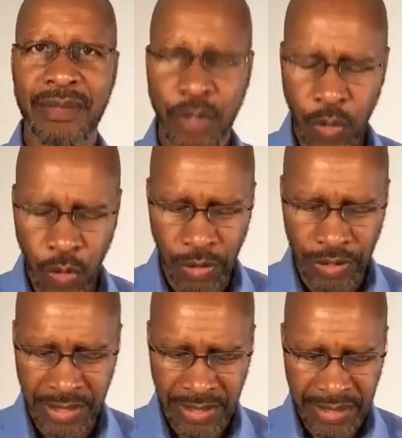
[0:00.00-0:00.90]
the
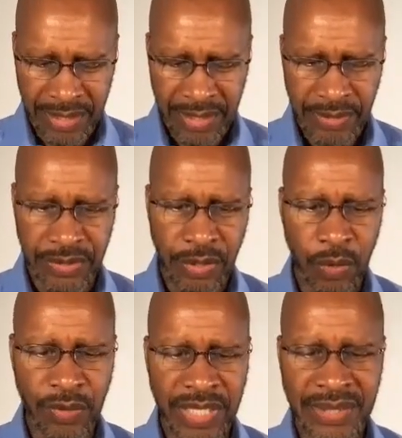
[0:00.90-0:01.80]
Lord.
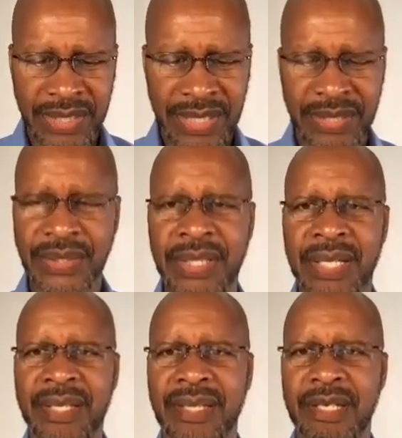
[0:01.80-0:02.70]
So this is
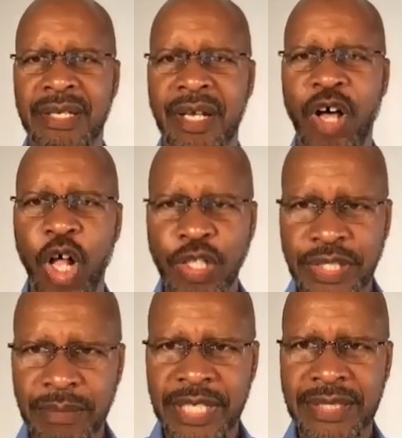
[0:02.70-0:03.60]
the
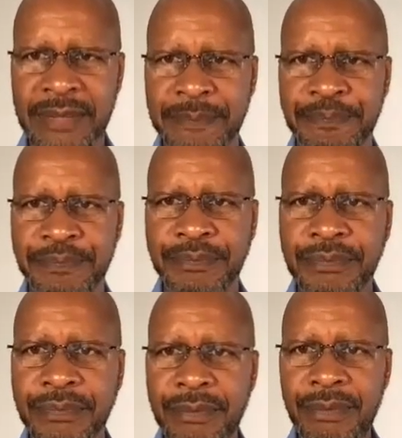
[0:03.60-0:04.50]
ultimate
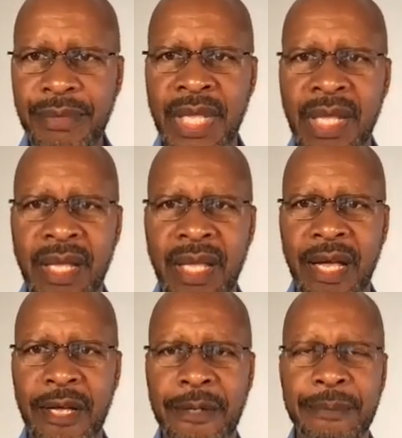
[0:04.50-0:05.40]

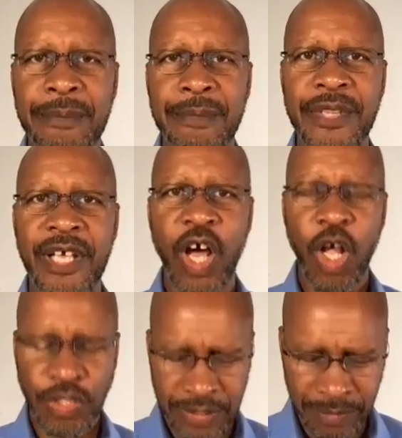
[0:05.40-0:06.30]

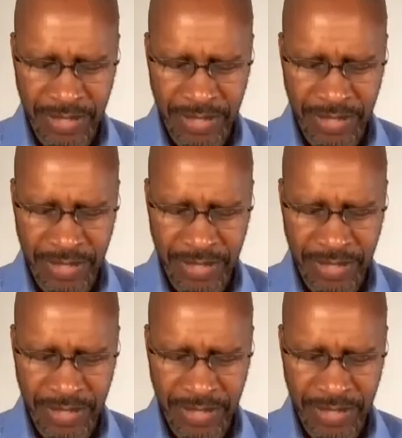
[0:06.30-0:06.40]
of